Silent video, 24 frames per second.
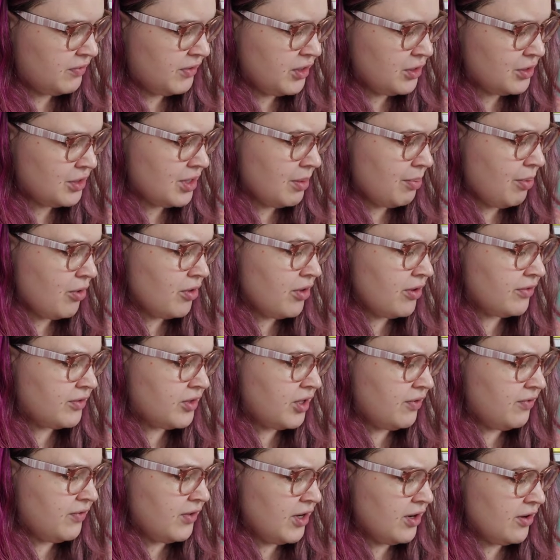feels the pull of
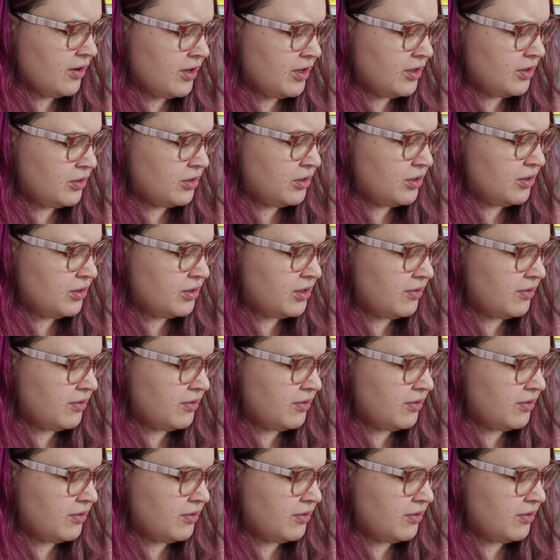Ta'Viren to